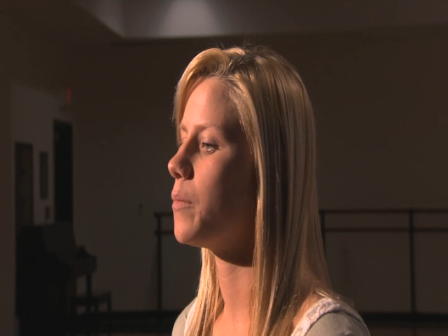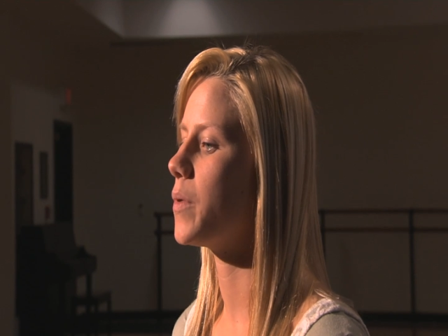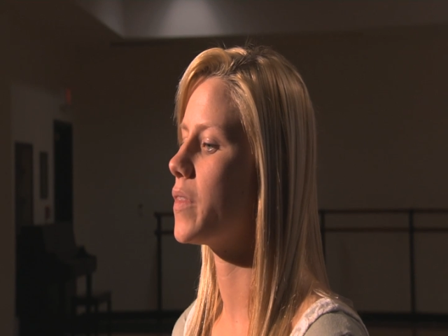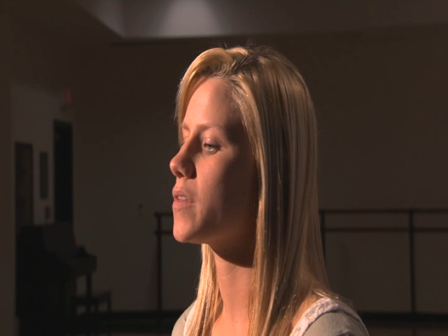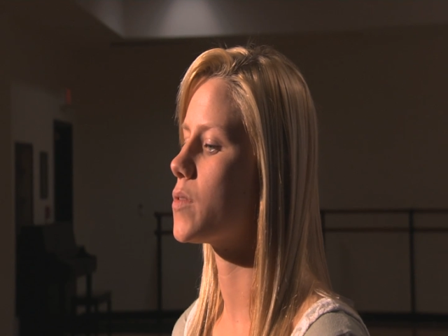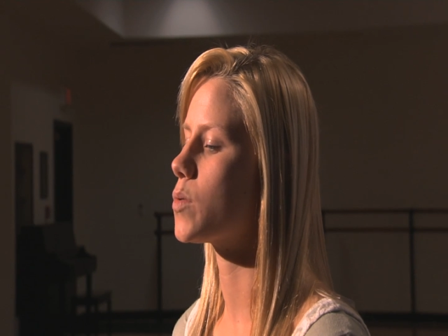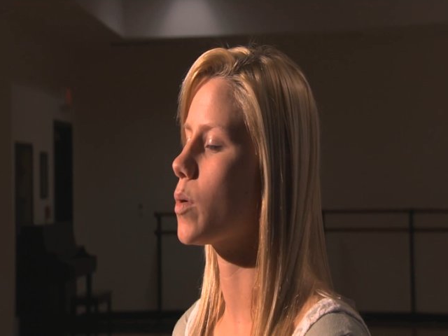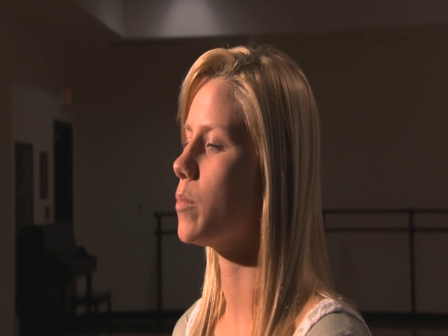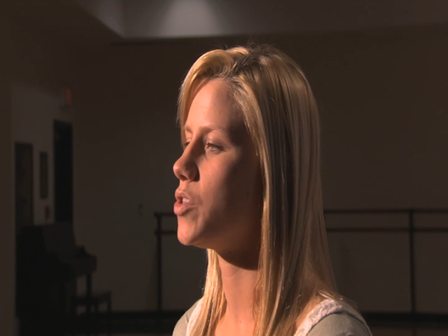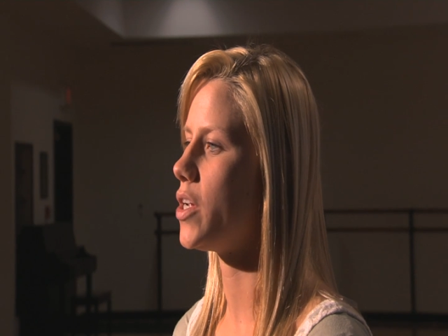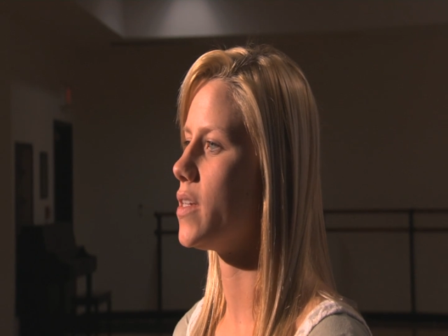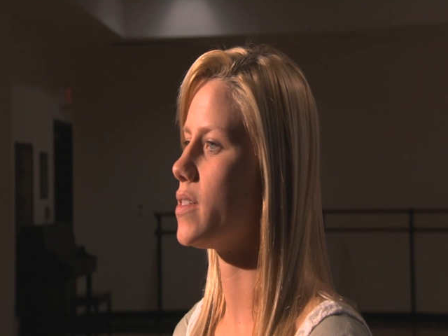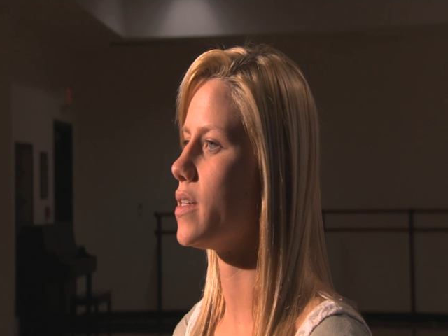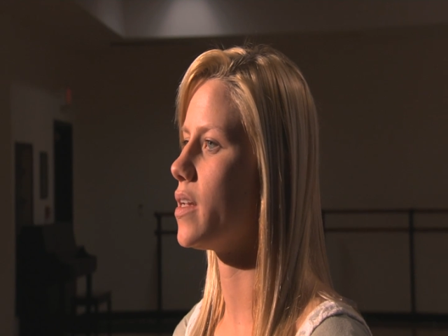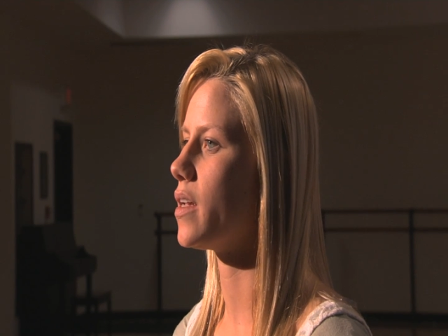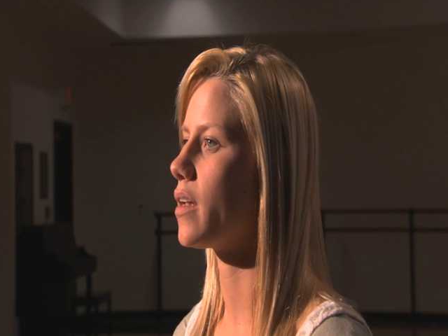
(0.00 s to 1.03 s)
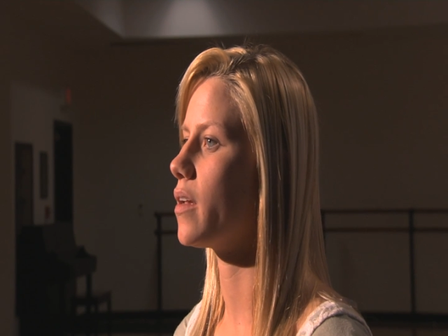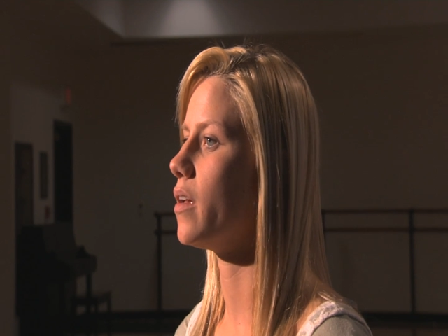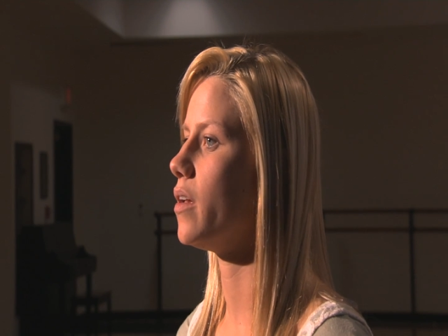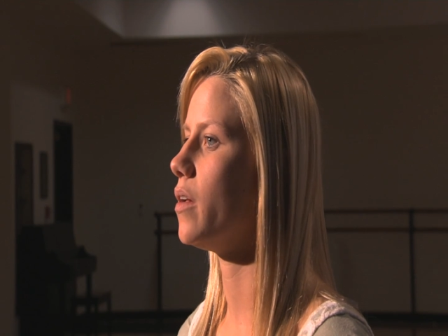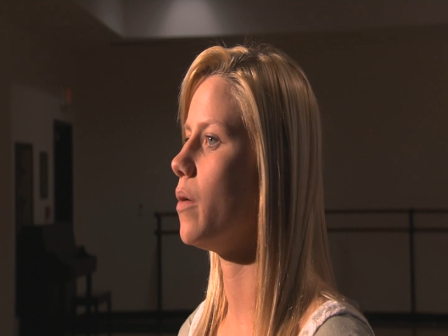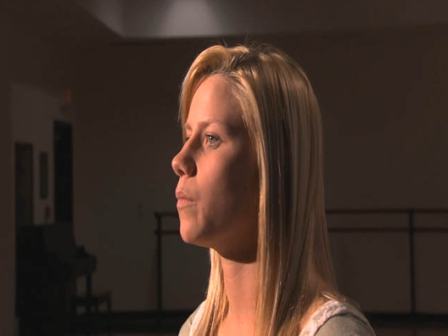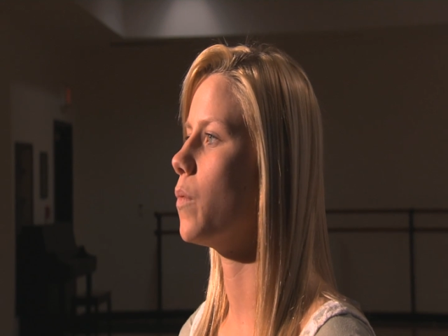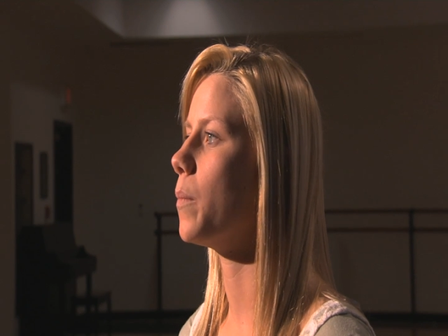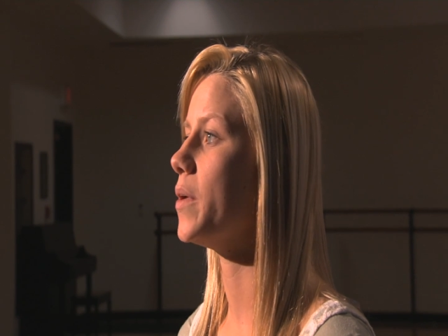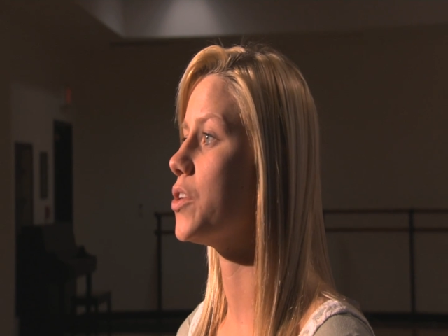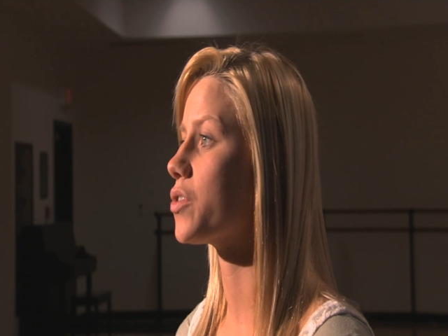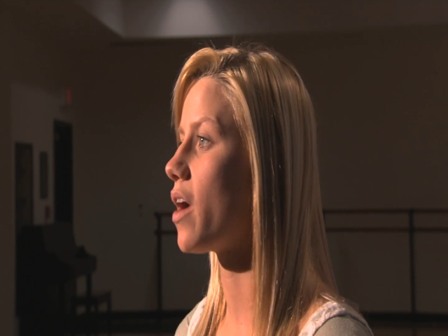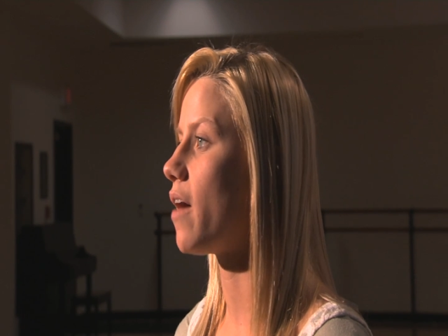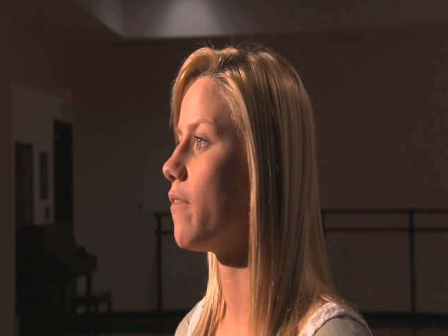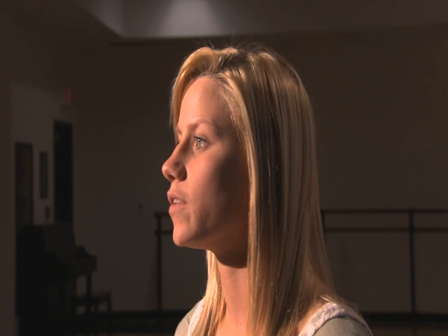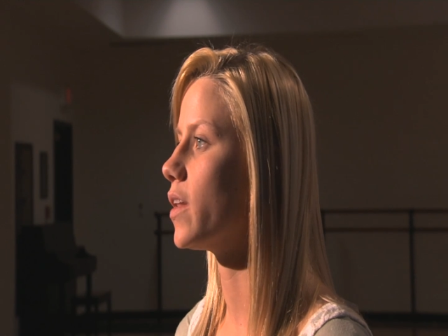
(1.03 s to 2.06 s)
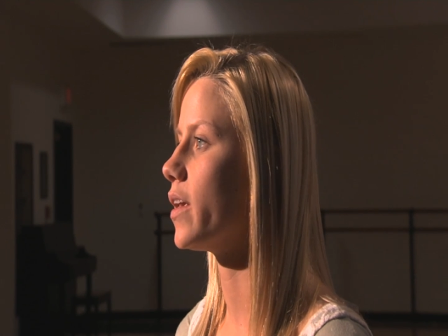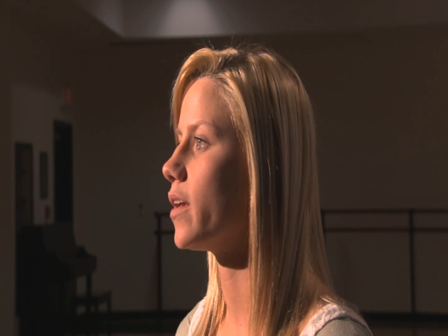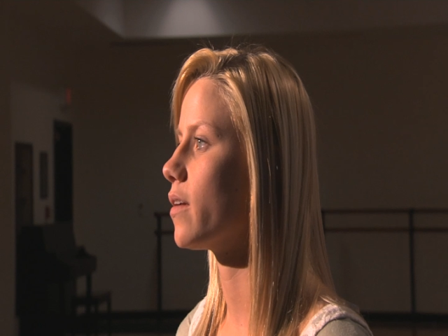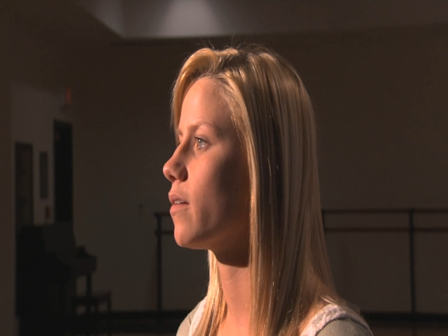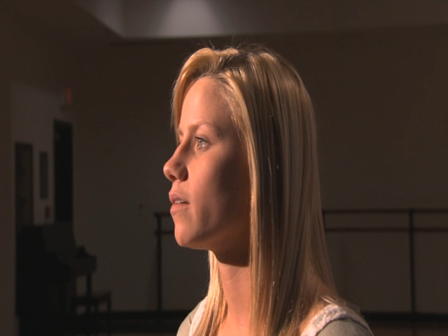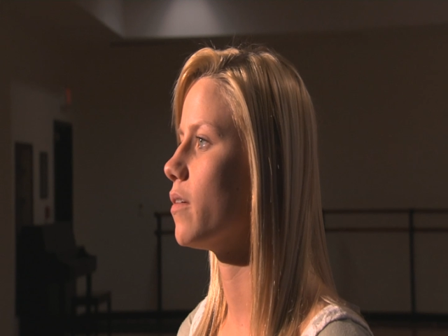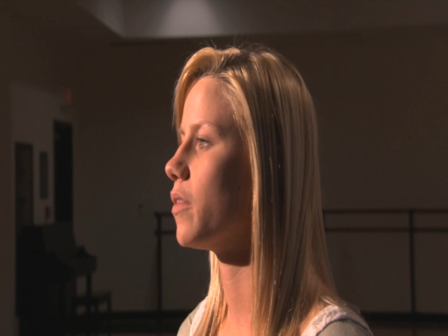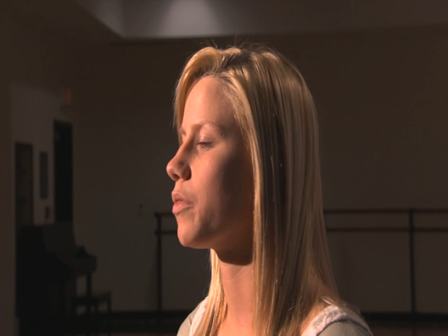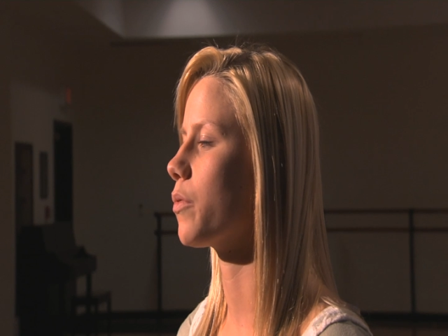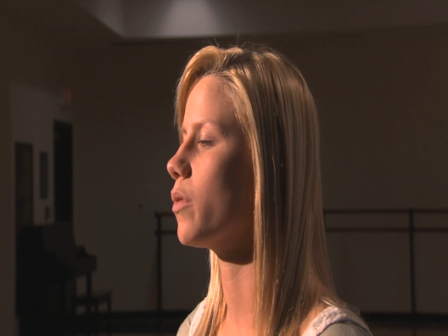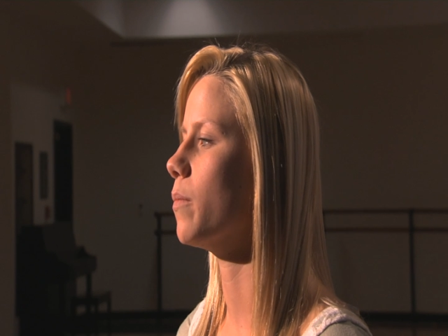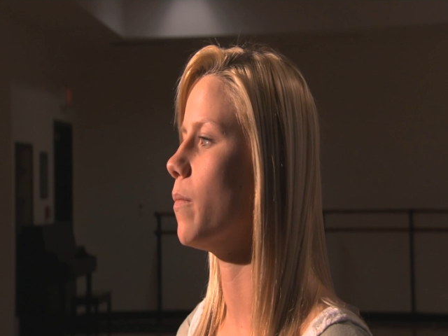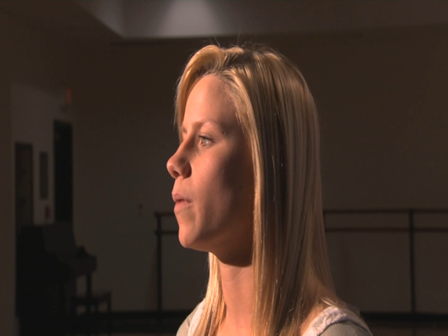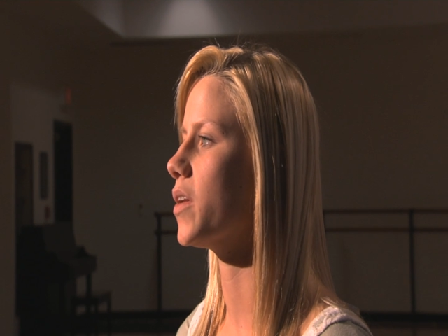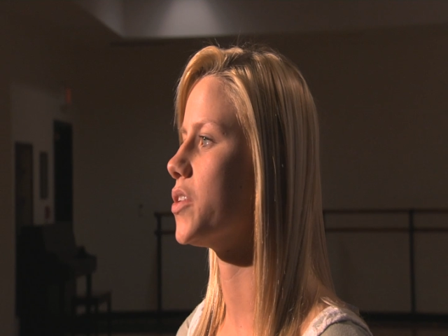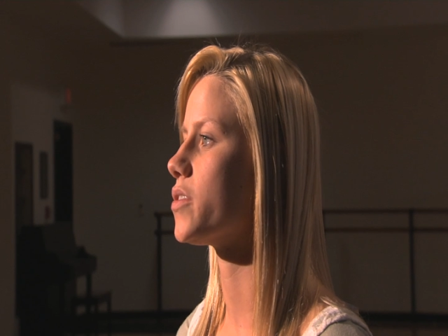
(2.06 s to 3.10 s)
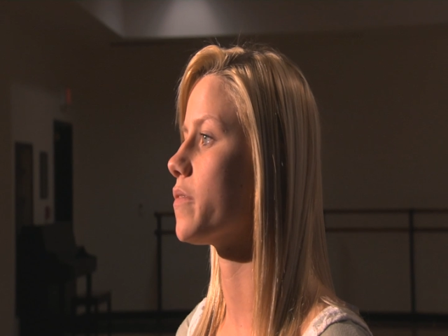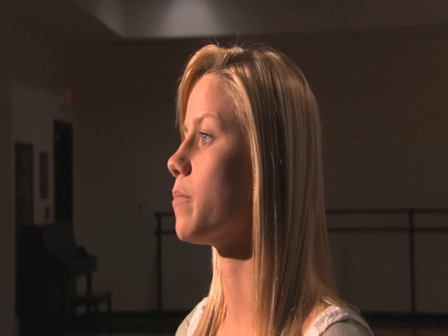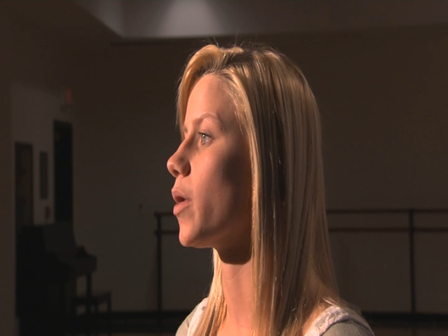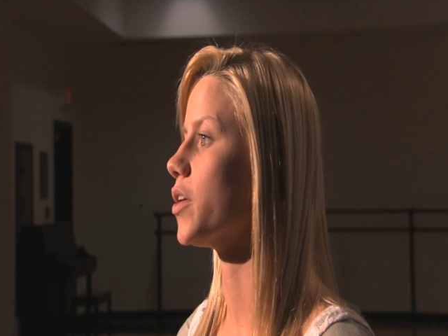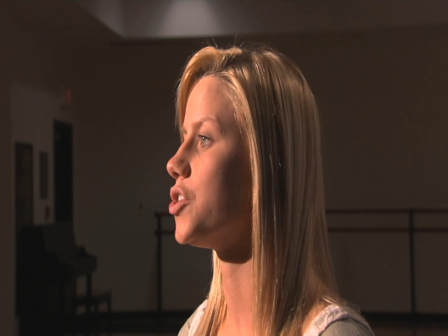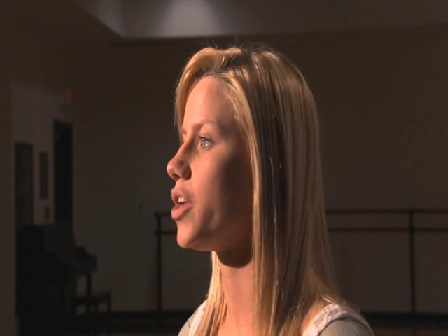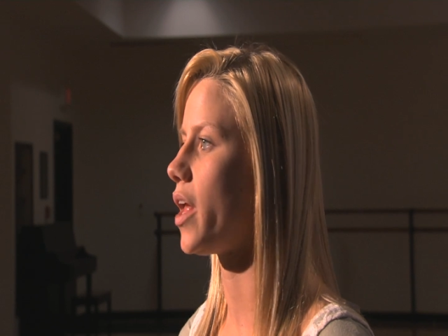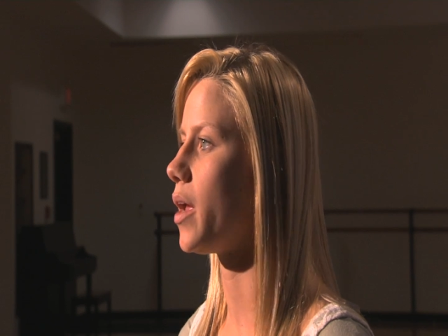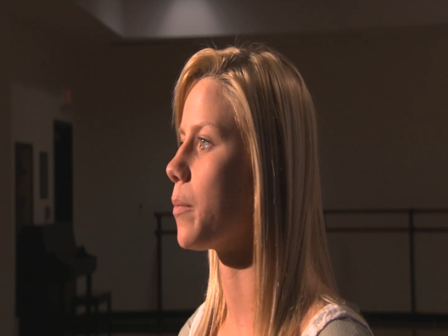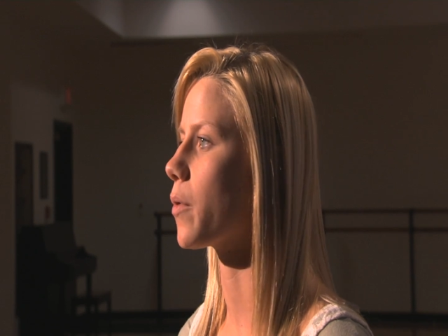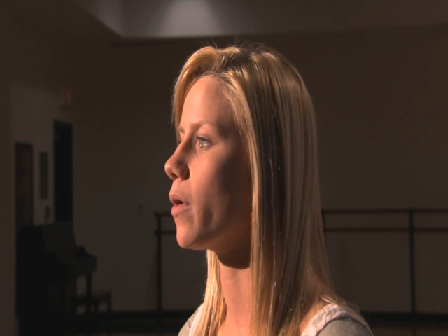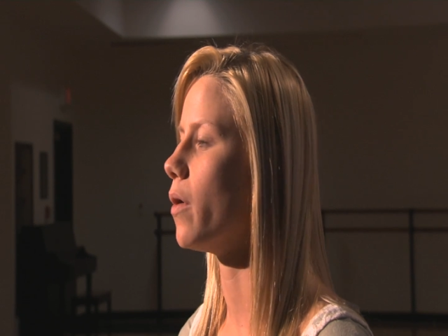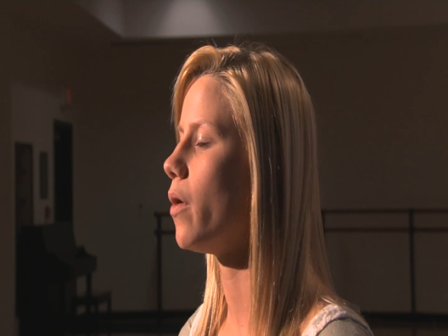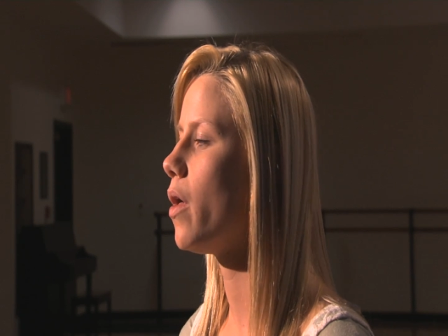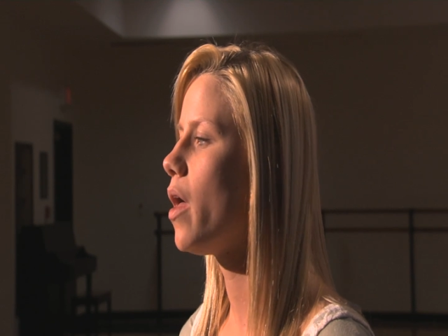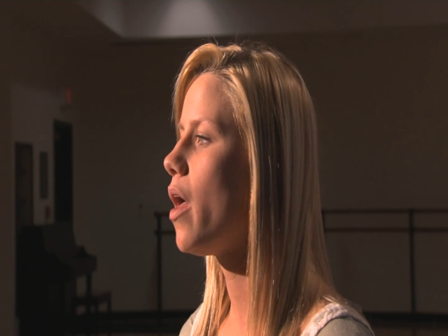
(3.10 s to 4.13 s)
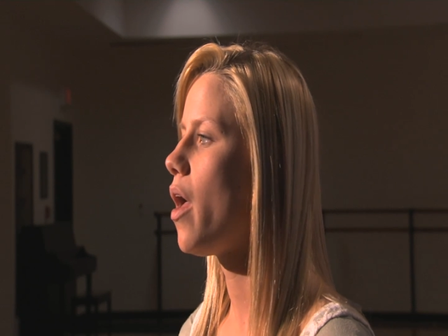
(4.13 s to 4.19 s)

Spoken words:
with the storm chasing, we'll be traveling through the months of March and April